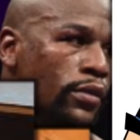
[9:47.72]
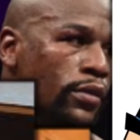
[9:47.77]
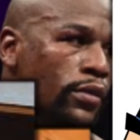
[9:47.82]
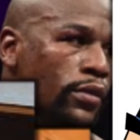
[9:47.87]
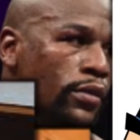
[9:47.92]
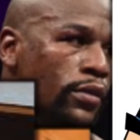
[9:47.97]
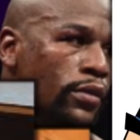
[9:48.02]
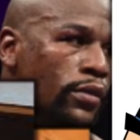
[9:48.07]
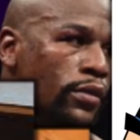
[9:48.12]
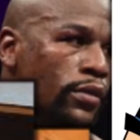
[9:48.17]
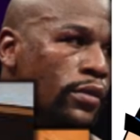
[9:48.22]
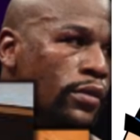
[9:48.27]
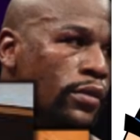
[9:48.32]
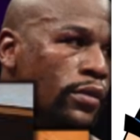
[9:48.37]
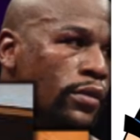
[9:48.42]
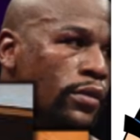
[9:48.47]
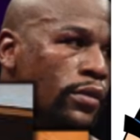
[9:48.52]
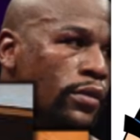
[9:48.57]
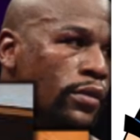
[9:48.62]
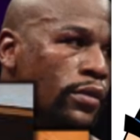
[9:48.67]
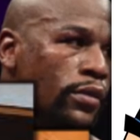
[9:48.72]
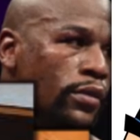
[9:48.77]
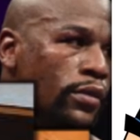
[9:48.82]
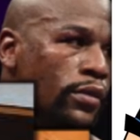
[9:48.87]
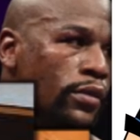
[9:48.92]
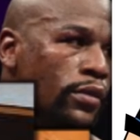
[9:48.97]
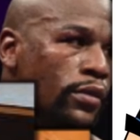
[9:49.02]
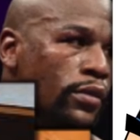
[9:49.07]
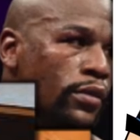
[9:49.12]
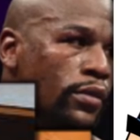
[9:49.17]

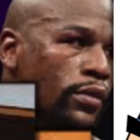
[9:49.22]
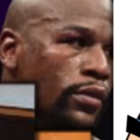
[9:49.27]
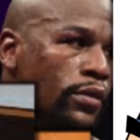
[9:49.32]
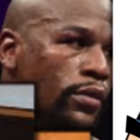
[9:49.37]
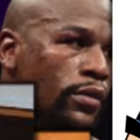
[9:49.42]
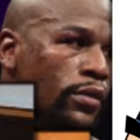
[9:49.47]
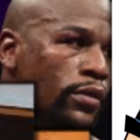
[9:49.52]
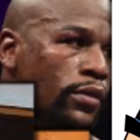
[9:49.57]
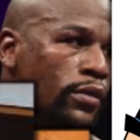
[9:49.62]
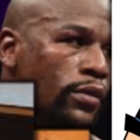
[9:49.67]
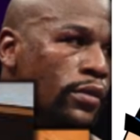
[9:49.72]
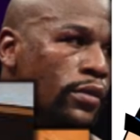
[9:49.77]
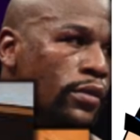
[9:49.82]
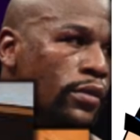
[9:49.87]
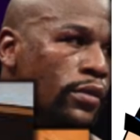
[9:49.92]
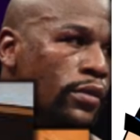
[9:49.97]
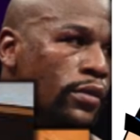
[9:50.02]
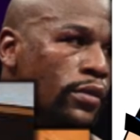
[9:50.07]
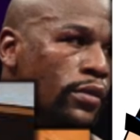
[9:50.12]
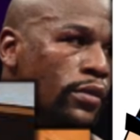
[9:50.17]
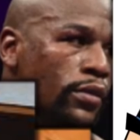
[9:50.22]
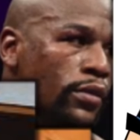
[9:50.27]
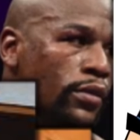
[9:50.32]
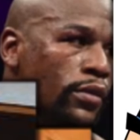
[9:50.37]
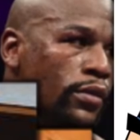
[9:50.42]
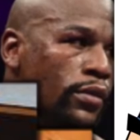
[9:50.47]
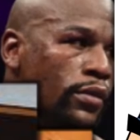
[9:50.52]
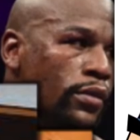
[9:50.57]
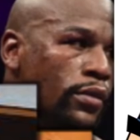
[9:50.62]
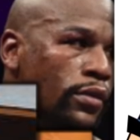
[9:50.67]

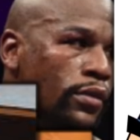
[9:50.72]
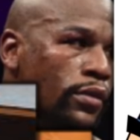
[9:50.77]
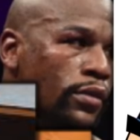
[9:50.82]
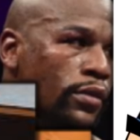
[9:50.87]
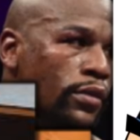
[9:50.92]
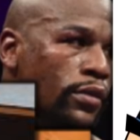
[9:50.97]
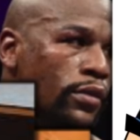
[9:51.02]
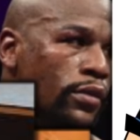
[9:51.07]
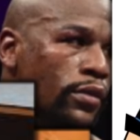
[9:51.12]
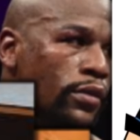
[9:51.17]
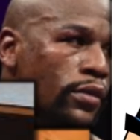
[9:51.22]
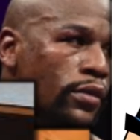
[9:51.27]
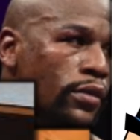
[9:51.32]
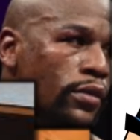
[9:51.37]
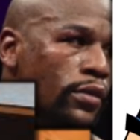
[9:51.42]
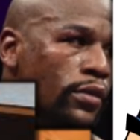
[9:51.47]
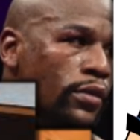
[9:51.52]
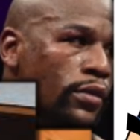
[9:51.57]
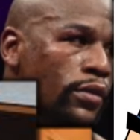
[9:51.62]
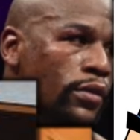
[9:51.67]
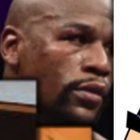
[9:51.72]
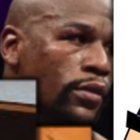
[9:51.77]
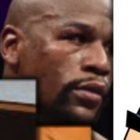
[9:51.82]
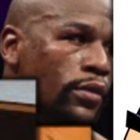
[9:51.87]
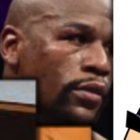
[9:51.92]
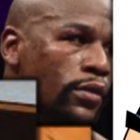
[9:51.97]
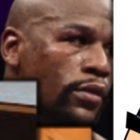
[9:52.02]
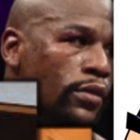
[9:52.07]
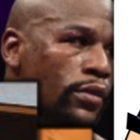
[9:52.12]
[no speech]